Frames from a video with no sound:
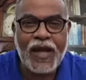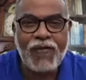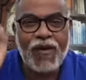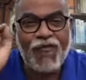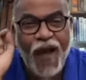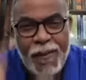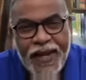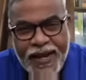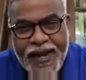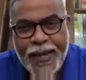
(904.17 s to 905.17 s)
our
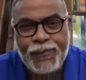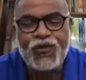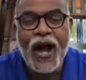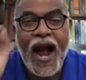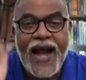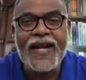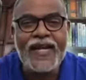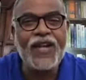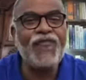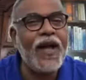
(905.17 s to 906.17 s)
family names,
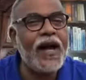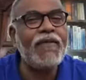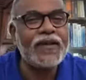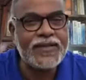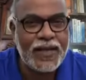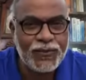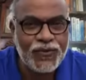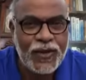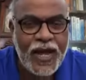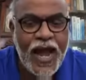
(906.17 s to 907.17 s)
identify ourselves.
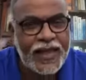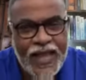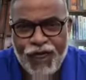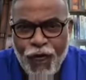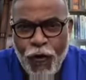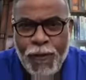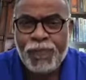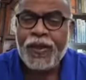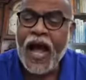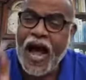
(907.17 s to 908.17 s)
And therefore,
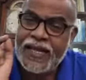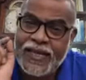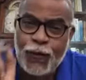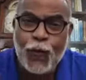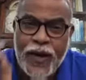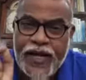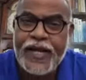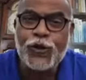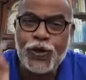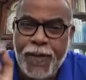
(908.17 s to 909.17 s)
I think we
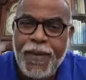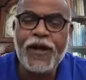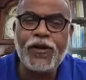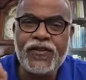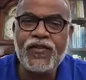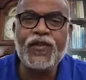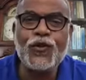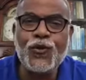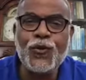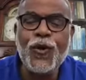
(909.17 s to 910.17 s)
need to debate on this
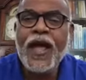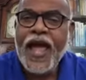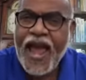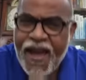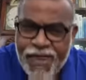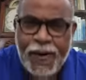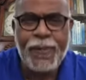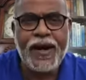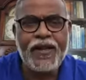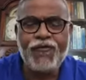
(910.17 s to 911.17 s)
issue
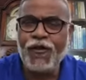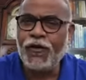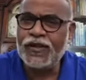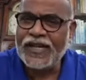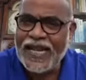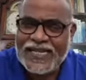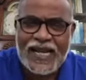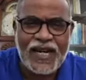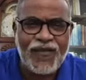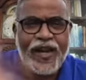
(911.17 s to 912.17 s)
everybody from the death
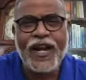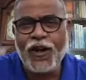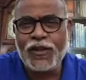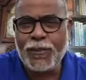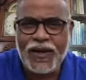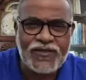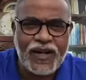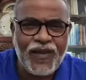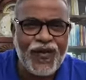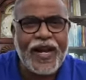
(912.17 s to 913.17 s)
certificate on the birth
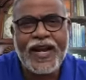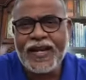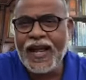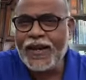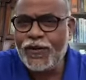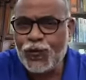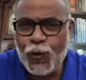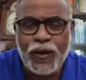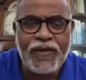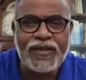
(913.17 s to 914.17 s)
certificate and the
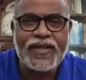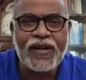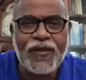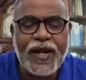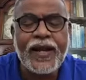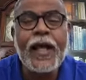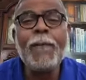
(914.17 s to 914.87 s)
school leaving certificate